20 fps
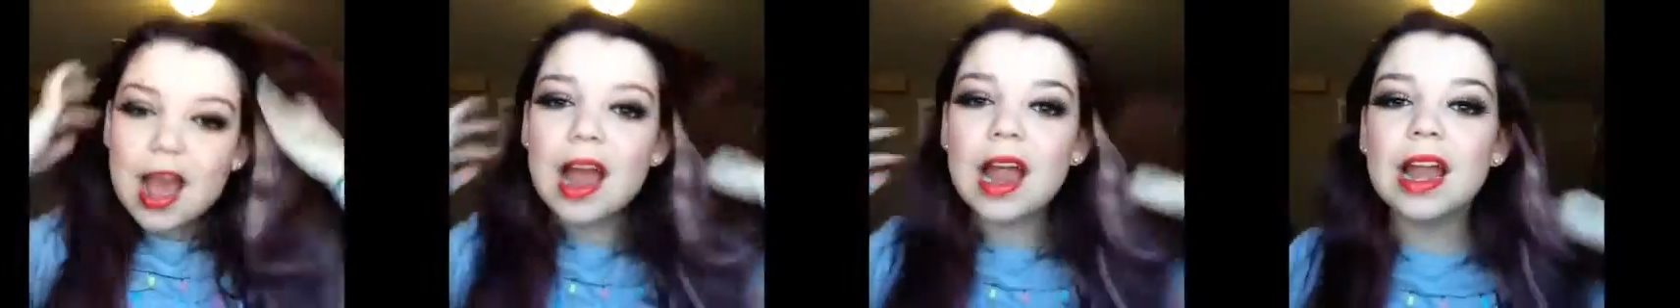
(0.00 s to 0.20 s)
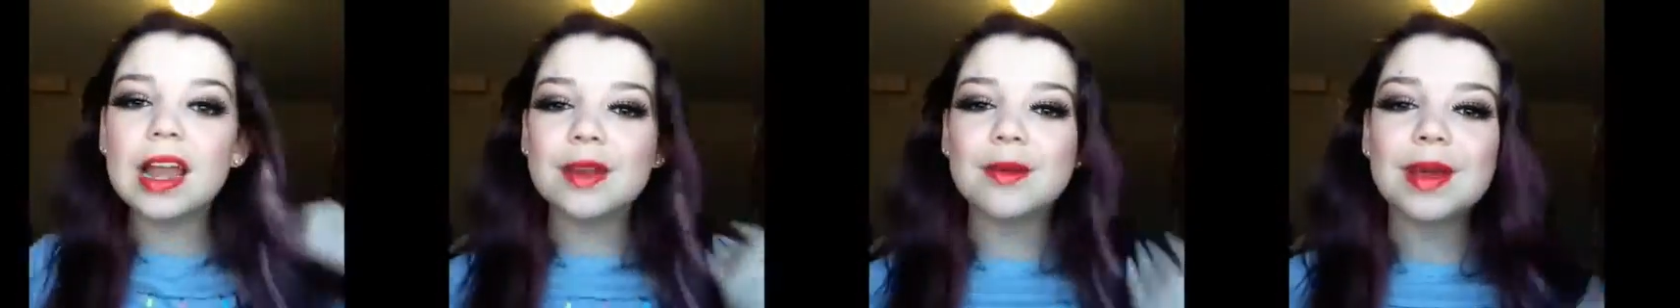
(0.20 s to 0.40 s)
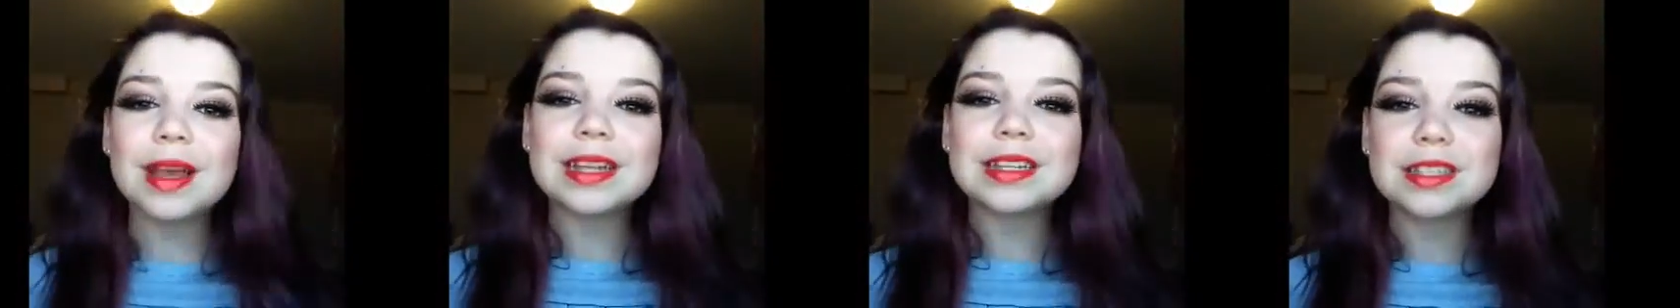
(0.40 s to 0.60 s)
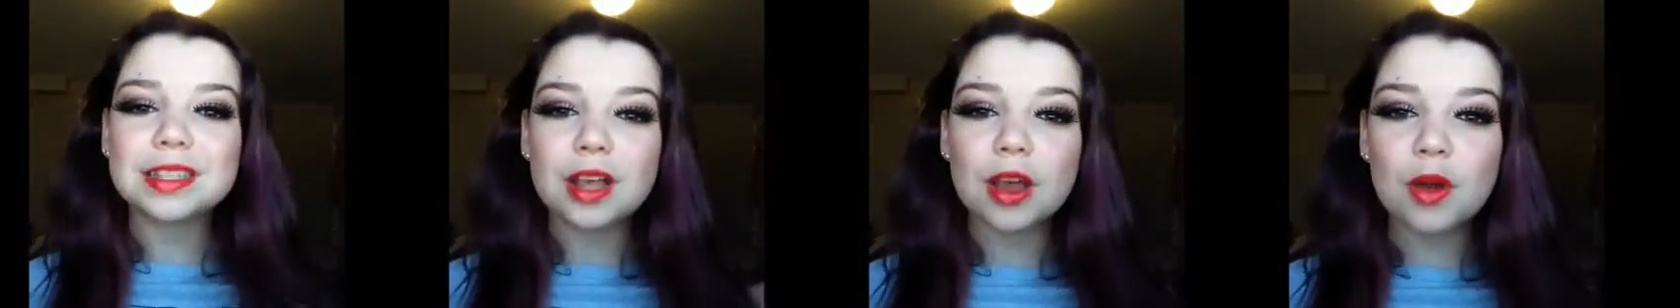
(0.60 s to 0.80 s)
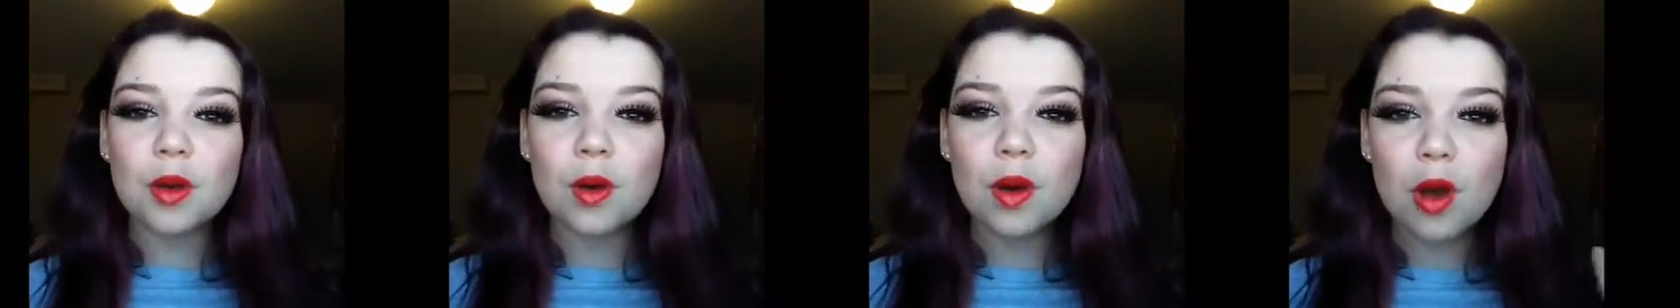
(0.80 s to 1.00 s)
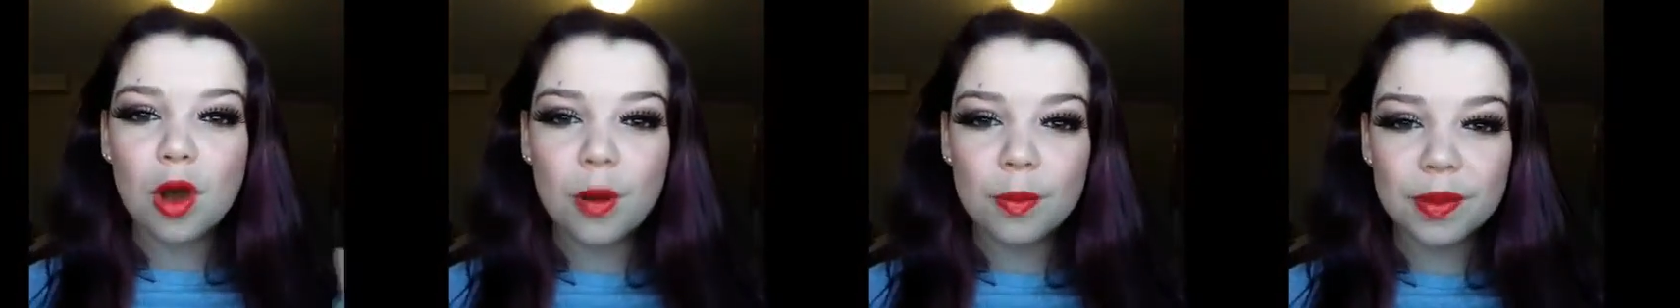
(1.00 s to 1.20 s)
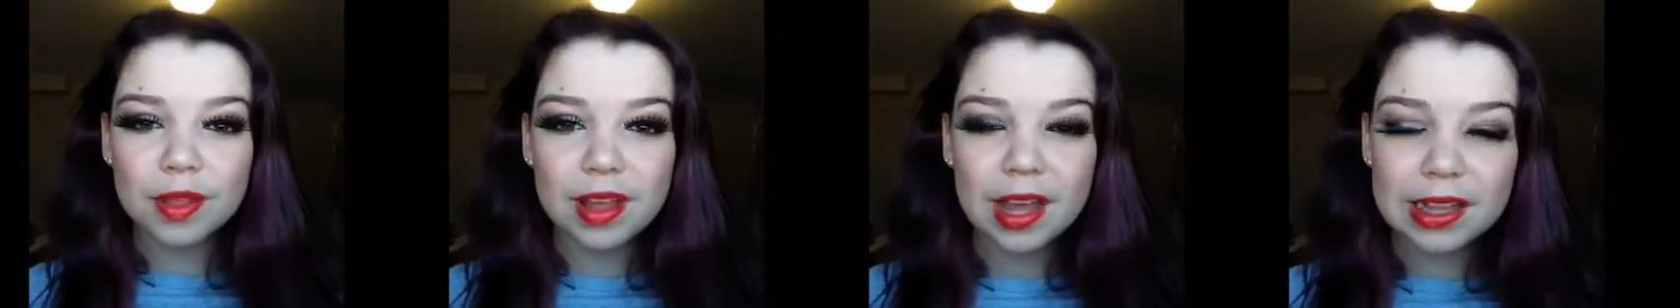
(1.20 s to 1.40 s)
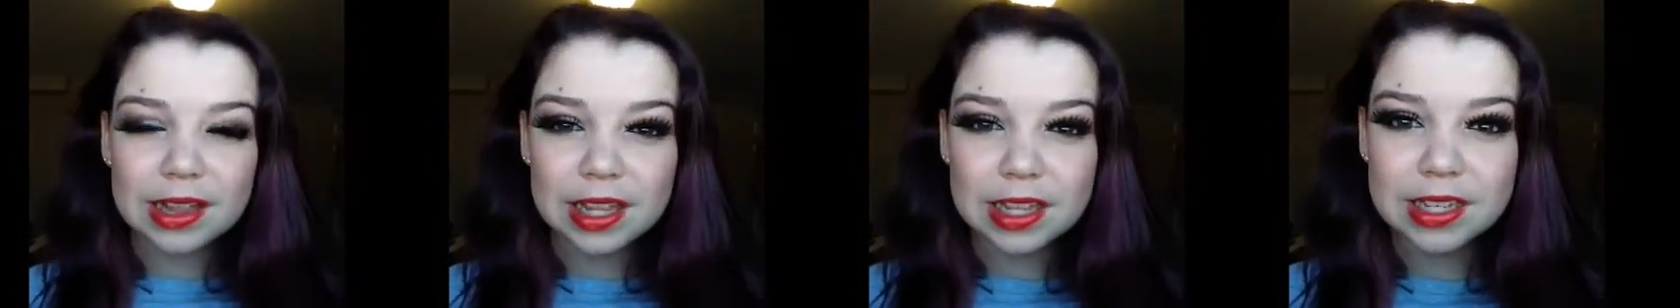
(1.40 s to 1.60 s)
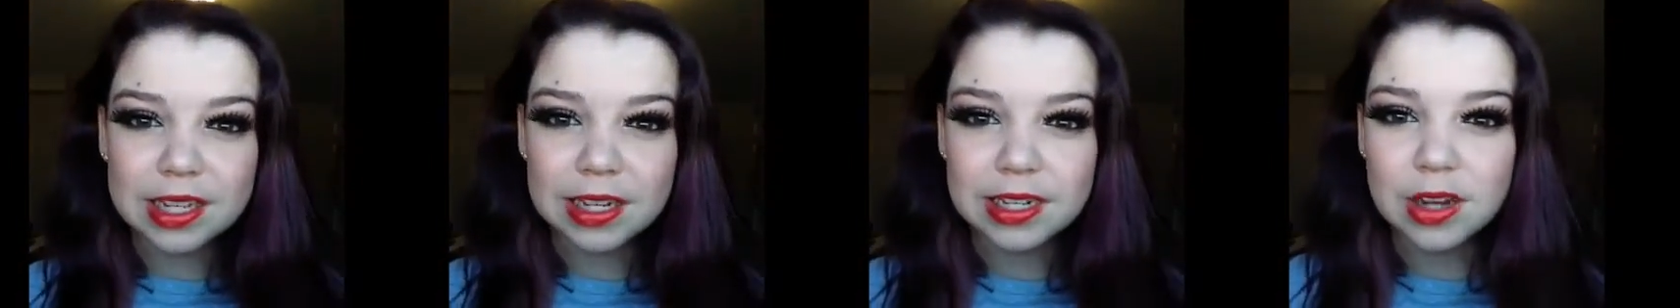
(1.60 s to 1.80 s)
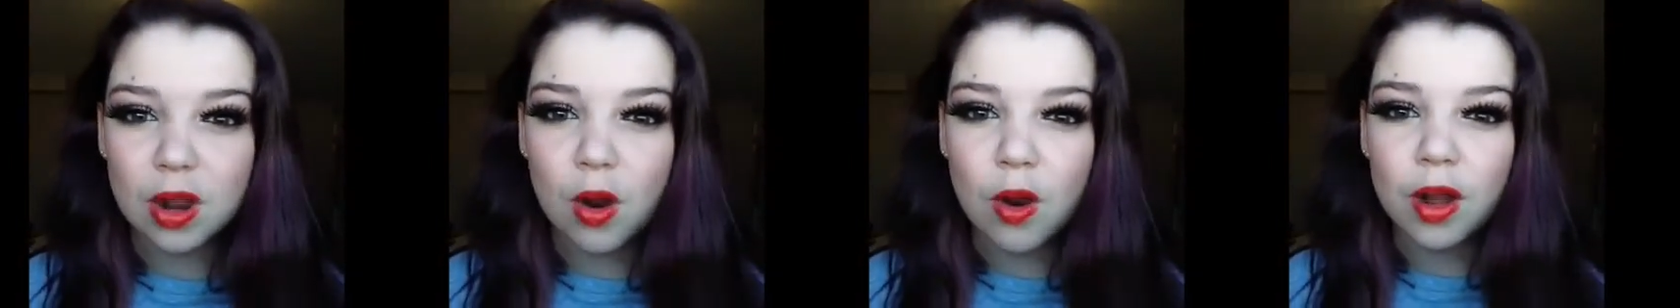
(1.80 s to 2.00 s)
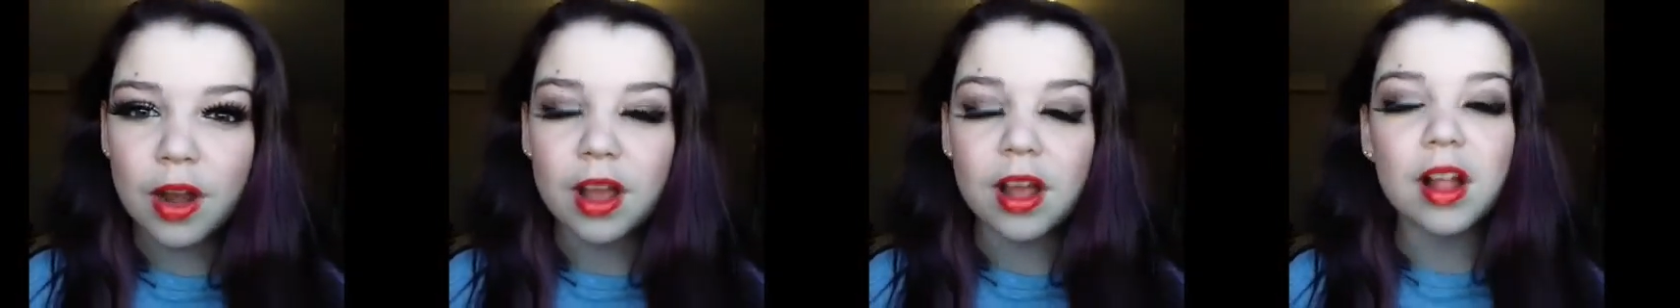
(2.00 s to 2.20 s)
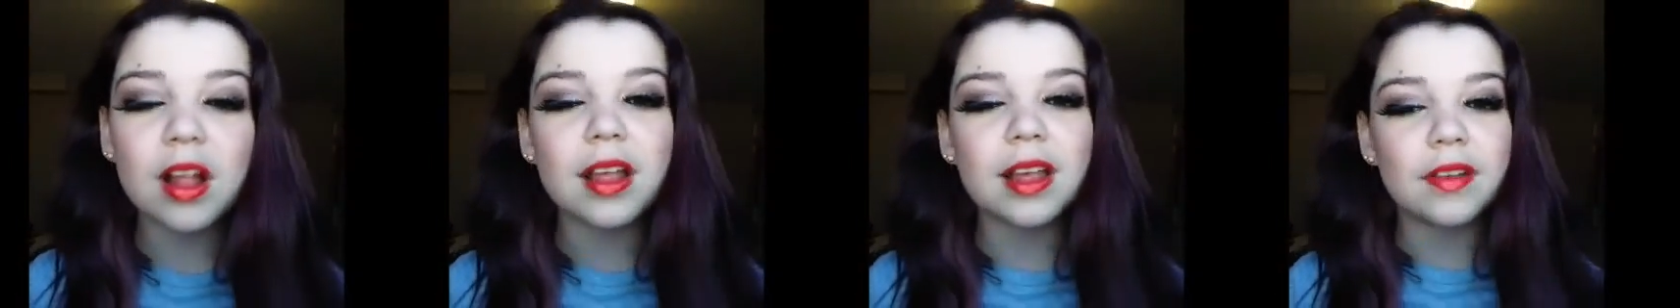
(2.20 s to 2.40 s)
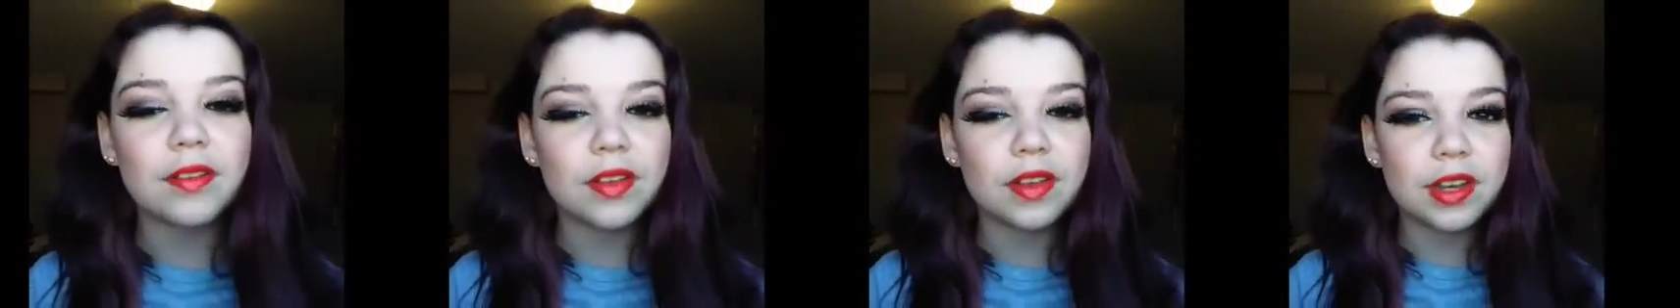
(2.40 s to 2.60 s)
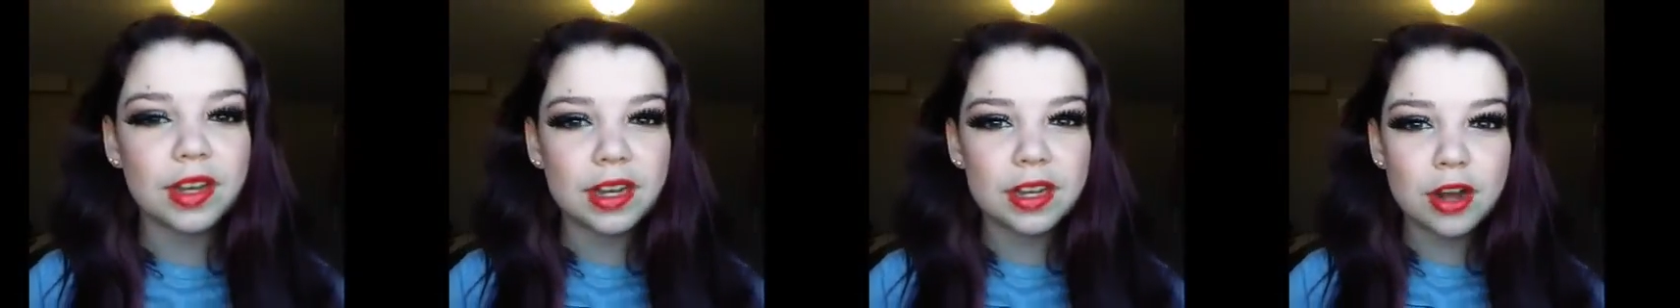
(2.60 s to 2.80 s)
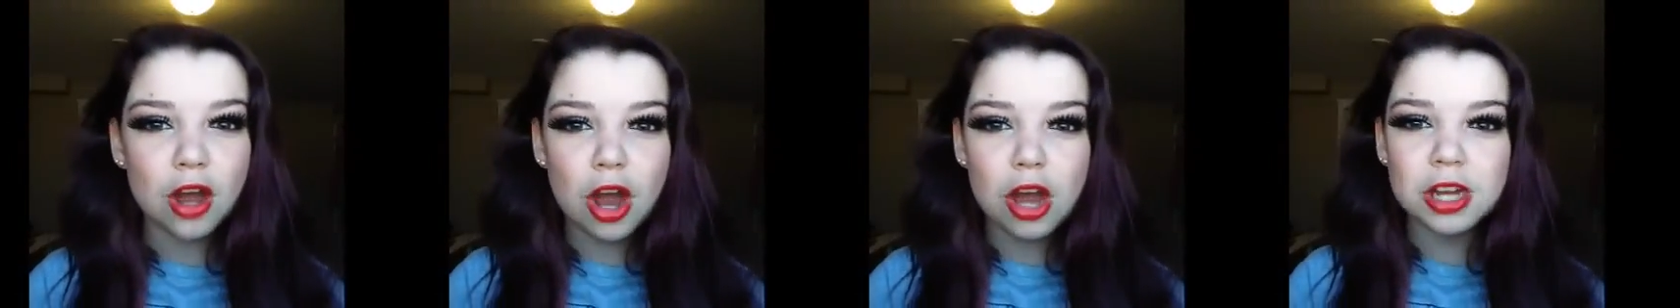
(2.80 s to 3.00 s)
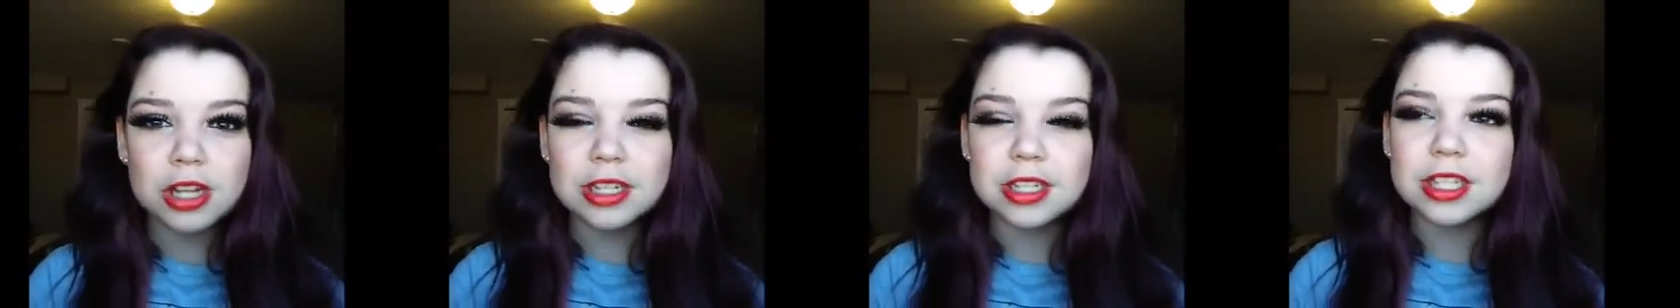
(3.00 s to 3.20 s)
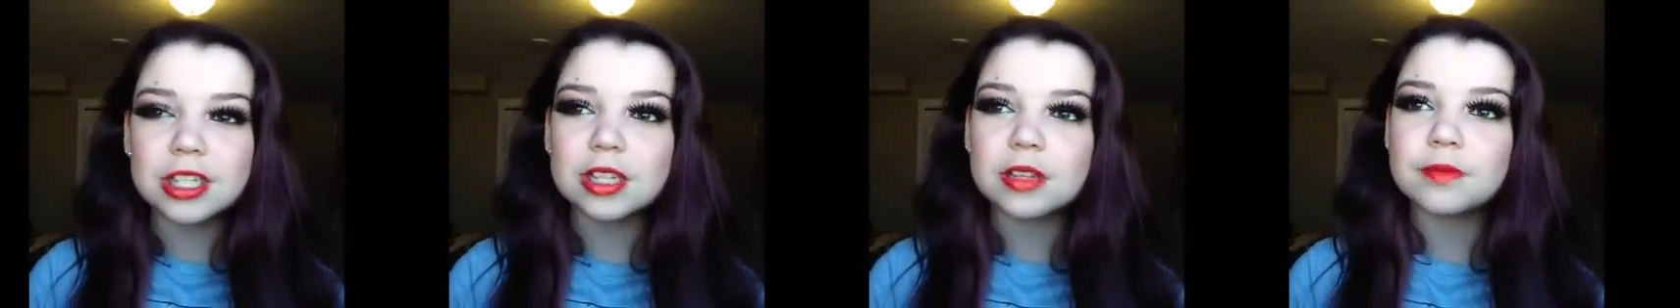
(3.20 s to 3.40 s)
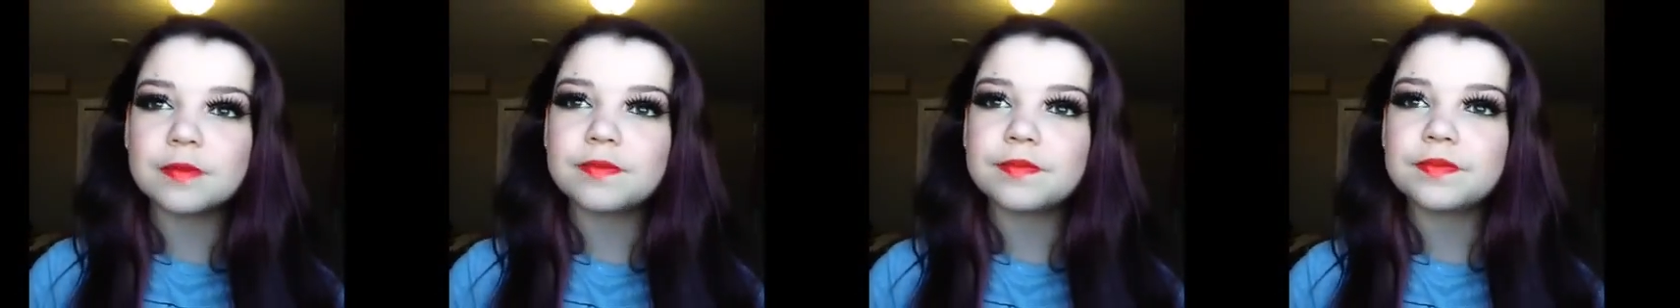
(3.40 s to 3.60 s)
Anyway, so hope you like this tutorial. If you did not,